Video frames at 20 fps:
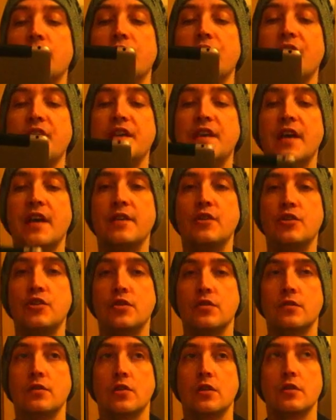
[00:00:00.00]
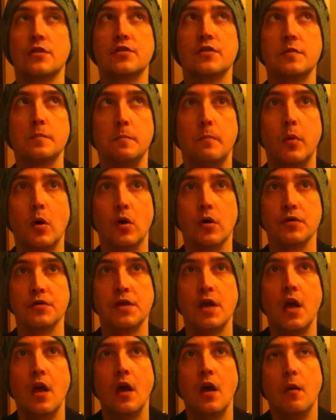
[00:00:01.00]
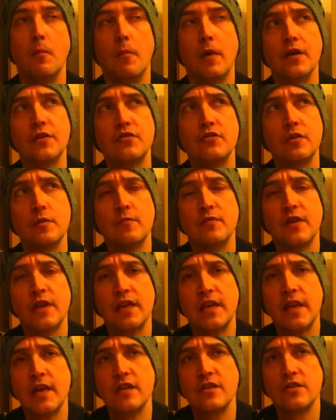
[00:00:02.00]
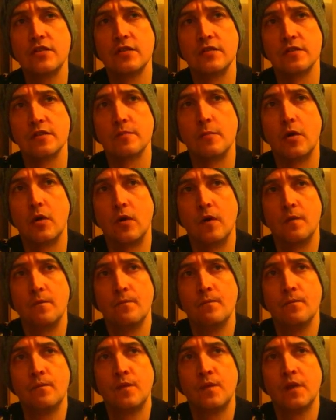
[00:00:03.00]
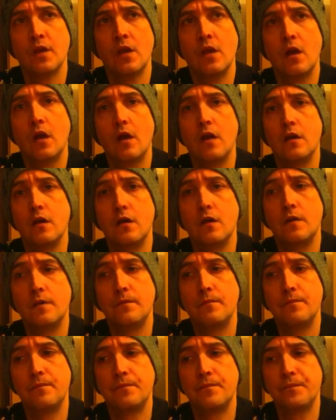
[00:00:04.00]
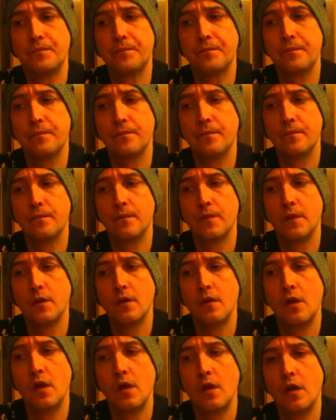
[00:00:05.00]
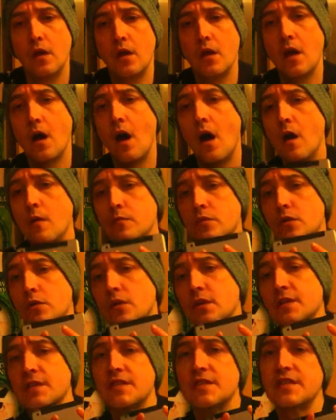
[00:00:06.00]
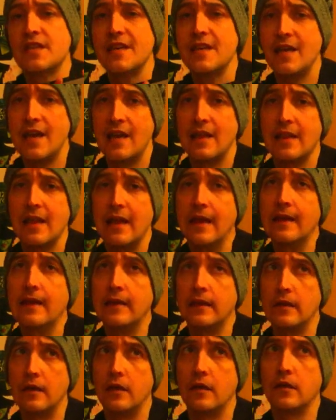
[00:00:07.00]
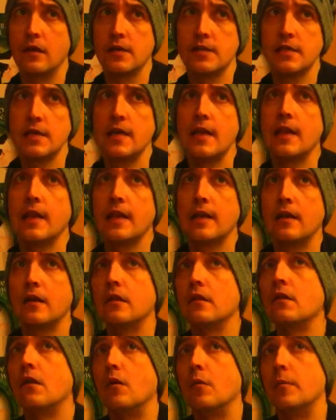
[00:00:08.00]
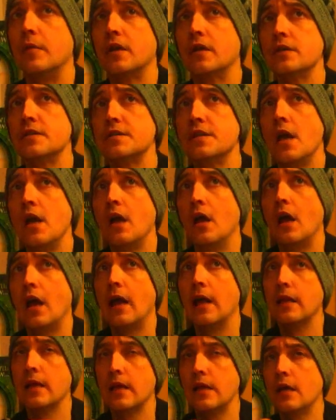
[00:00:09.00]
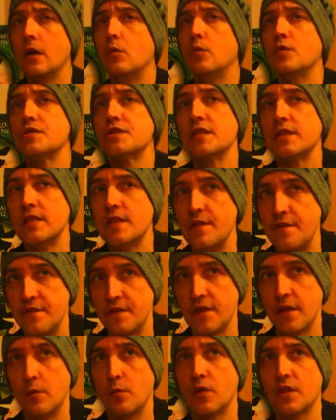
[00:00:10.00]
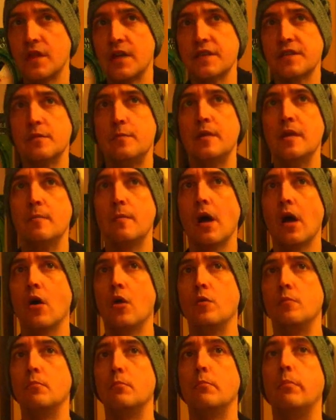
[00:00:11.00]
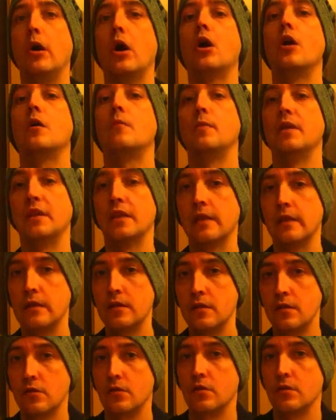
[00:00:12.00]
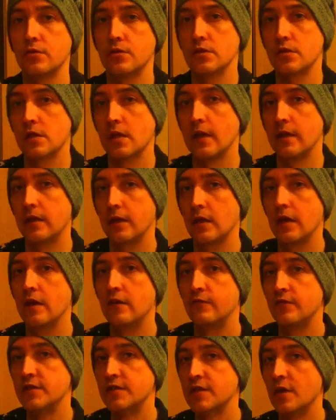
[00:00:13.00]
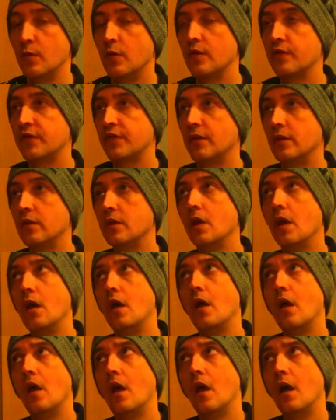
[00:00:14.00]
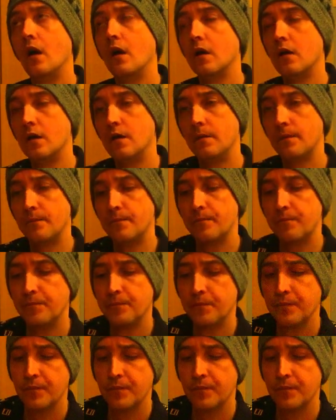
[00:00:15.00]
vacation spot? My dream vacation spot? I'm not going to say LA, and I say LA a lot because LA I want to live and I want that to be my home permanently, not just like every so often.